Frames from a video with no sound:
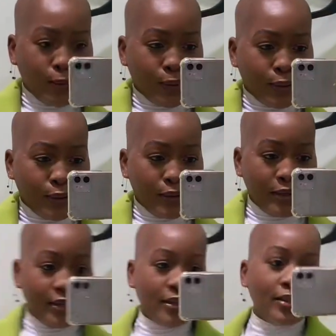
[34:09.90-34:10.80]

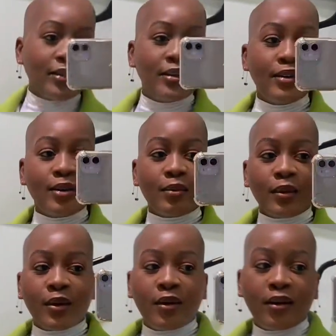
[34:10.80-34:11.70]
good. Oh my
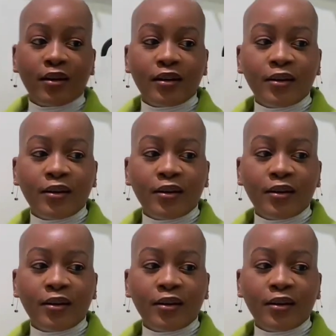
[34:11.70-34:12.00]
god.